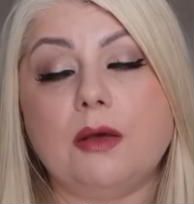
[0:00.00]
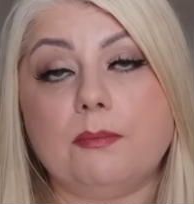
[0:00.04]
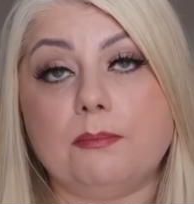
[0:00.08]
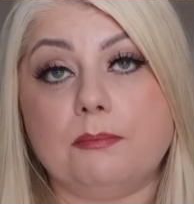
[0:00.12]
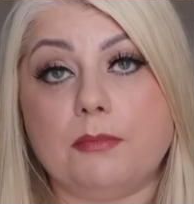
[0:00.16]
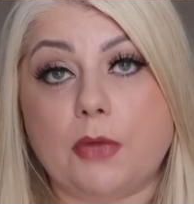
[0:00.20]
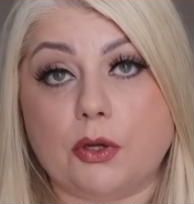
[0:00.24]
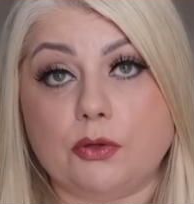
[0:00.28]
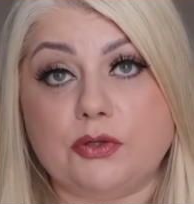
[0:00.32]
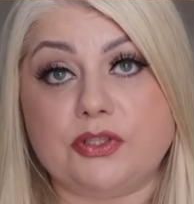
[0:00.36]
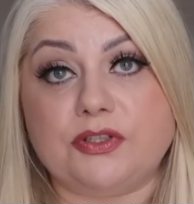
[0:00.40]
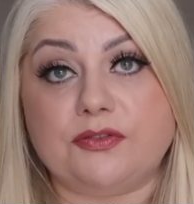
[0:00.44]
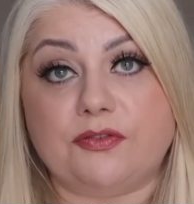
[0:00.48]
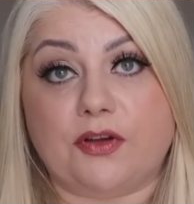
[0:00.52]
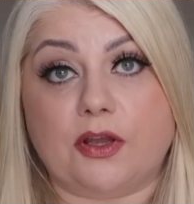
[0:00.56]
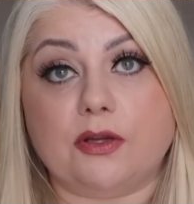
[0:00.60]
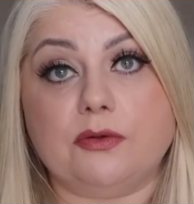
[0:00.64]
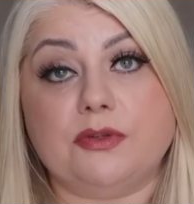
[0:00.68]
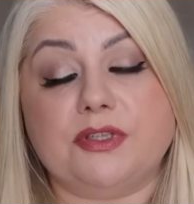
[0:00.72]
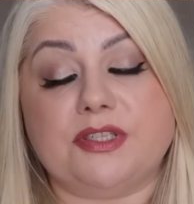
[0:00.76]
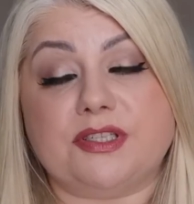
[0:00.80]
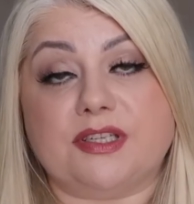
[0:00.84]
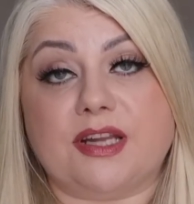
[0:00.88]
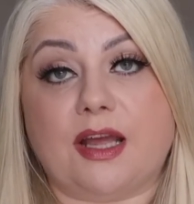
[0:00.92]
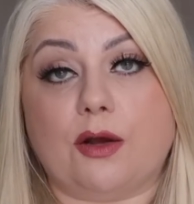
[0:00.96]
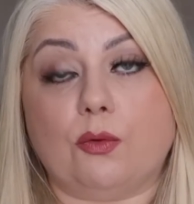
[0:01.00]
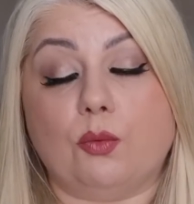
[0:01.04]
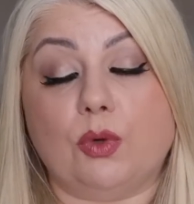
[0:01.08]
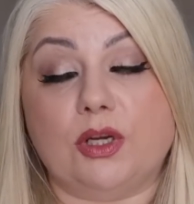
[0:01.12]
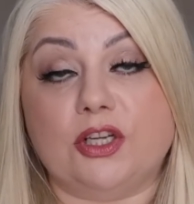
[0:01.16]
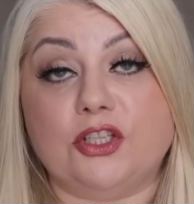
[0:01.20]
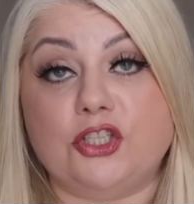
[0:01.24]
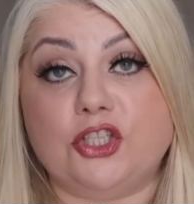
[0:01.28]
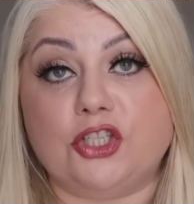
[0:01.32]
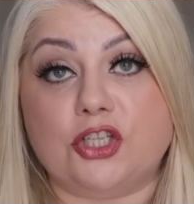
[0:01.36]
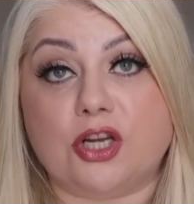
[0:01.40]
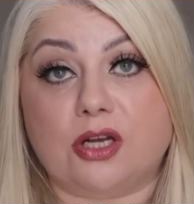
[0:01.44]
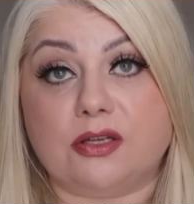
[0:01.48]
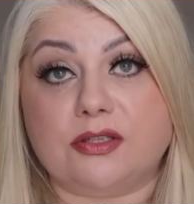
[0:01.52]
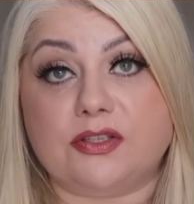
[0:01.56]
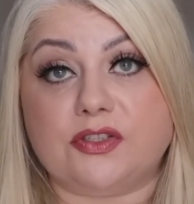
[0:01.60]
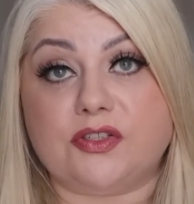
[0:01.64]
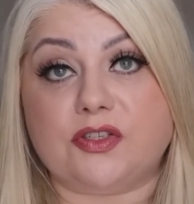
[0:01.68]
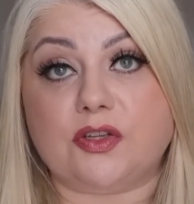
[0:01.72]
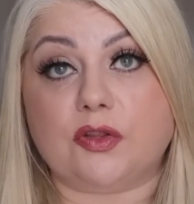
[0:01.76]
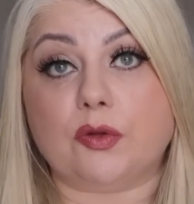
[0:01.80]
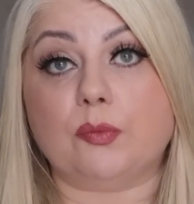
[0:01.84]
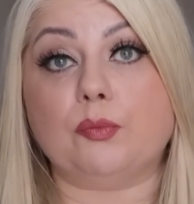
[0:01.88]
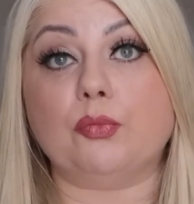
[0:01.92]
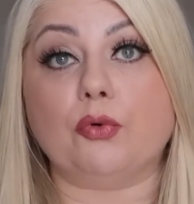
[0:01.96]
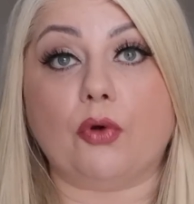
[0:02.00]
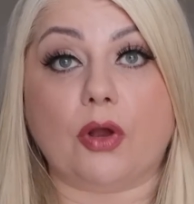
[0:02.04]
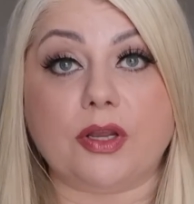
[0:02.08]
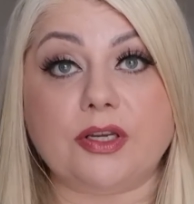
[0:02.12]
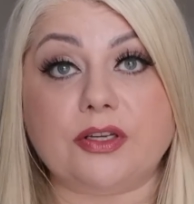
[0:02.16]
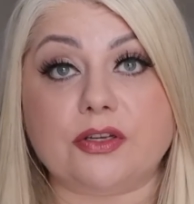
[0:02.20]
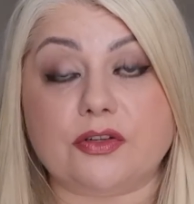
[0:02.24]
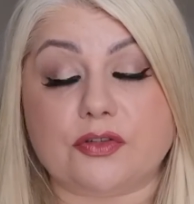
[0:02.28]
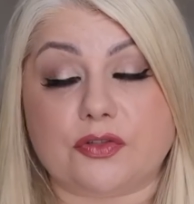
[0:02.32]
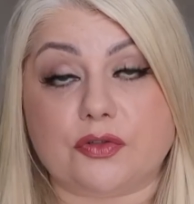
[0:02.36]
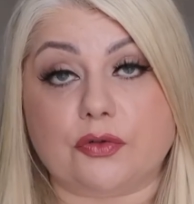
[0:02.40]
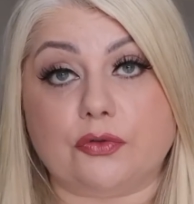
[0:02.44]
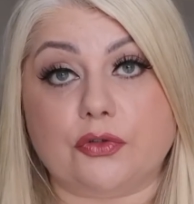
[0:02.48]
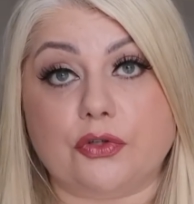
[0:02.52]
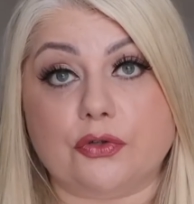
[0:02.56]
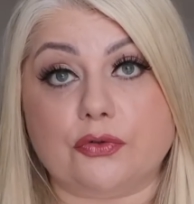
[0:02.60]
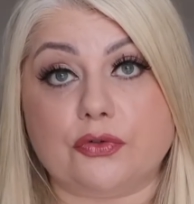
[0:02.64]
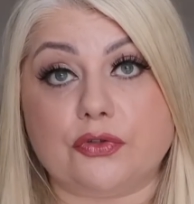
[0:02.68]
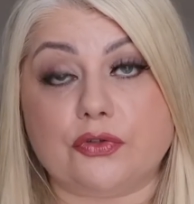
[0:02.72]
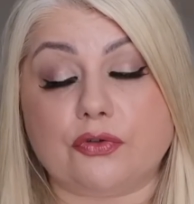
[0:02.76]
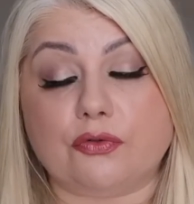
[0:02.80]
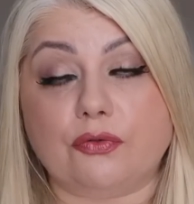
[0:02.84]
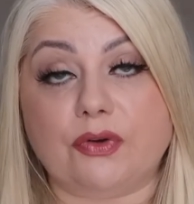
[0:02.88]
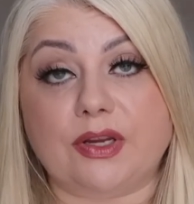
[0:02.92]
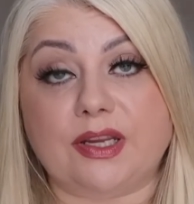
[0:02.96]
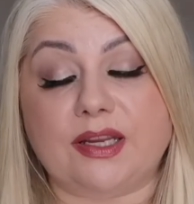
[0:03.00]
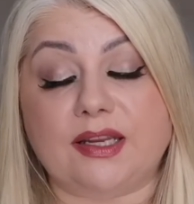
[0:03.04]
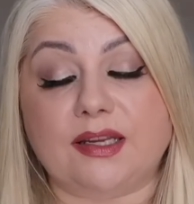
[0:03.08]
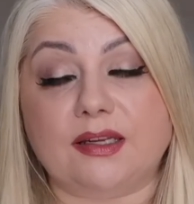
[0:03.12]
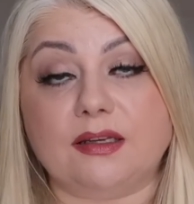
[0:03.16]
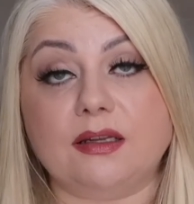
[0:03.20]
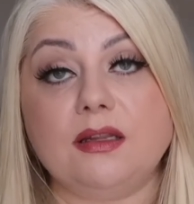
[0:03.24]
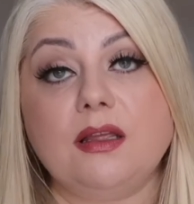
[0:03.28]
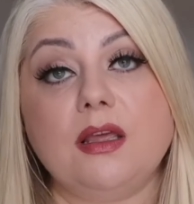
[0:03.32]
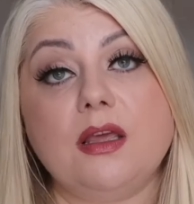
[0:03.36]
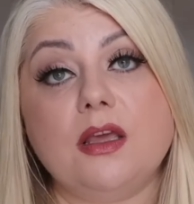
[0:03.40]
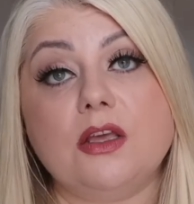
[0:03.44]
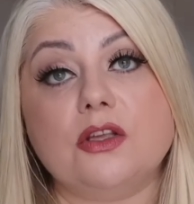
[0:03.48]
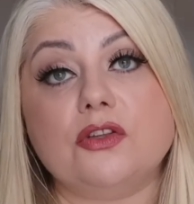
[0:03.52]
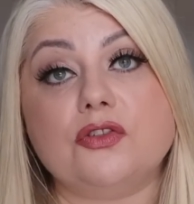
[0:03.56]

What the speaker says: most phones now will adjust the brightness on your screen screen